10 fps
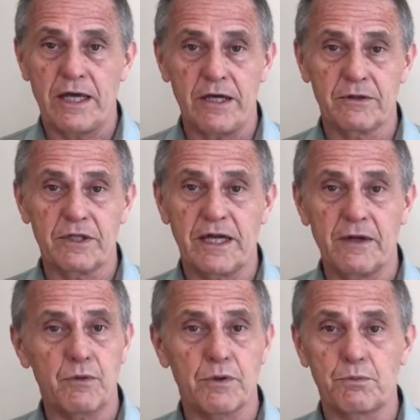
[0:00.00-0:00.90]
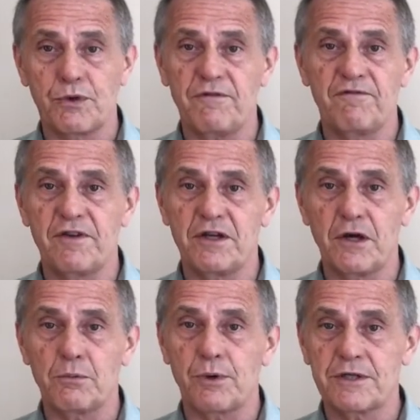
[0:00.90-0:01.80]
here today with a brief
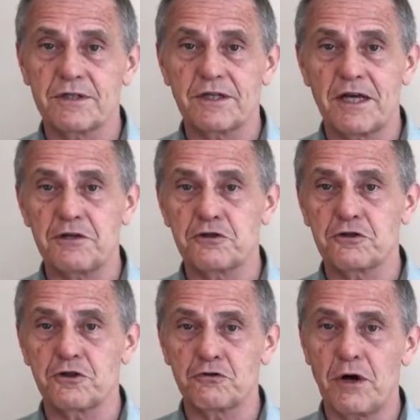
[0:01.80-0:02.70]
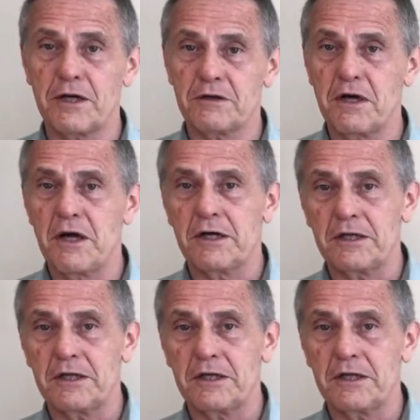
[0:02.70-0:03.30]
video presentation to try to